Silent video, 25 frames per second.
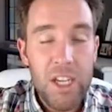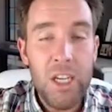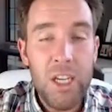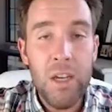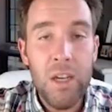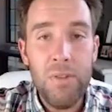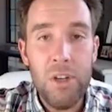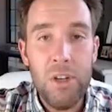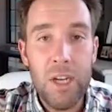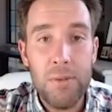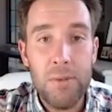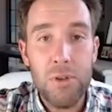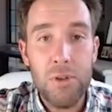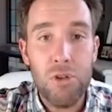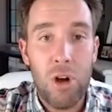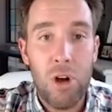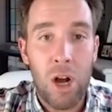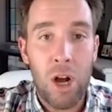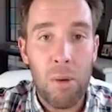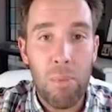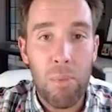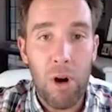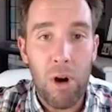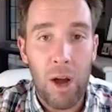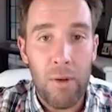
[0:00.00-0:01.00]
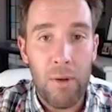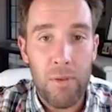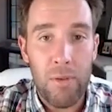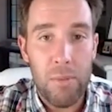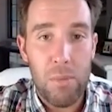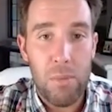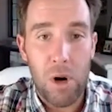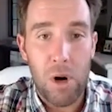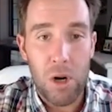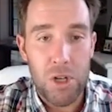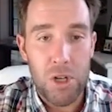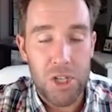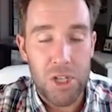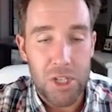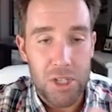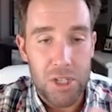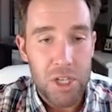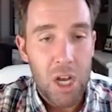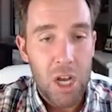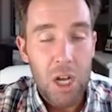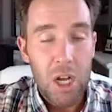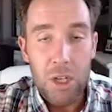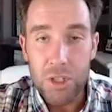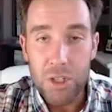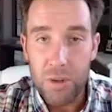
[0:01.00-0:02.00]
if you have strong profit margins.
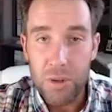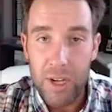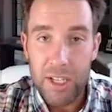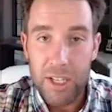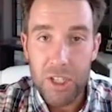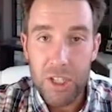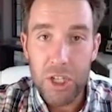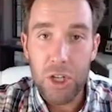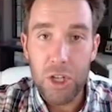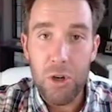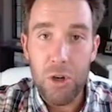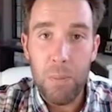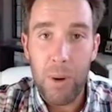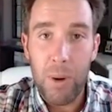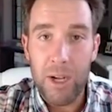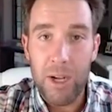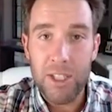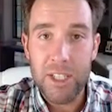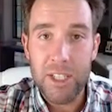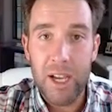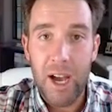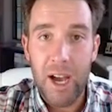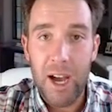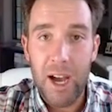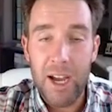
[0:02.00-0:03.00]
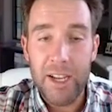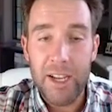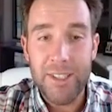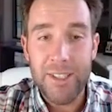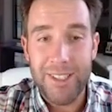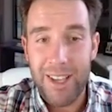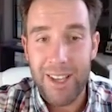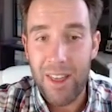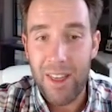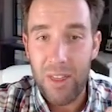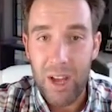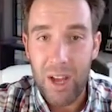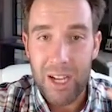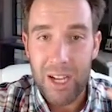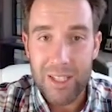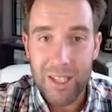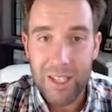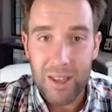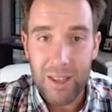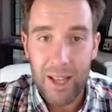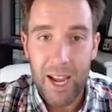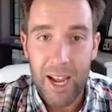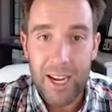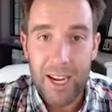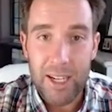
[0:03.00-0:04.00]
So that's coupons, guys. That's
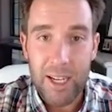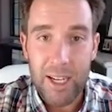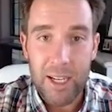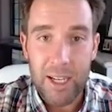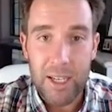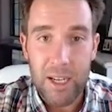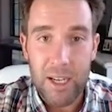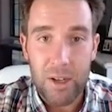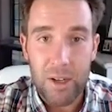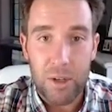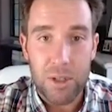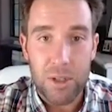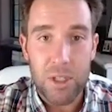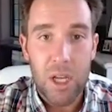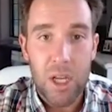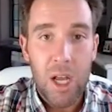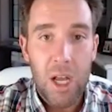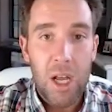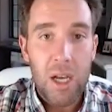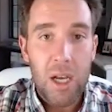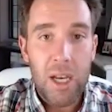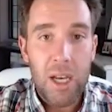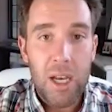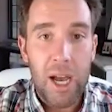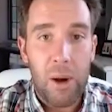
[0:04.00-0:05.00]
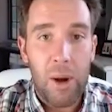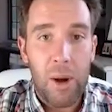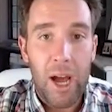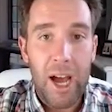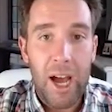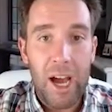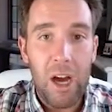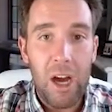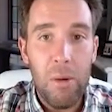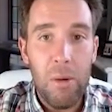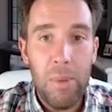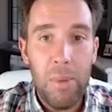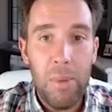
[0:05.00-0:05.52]
lightning deals. Now, how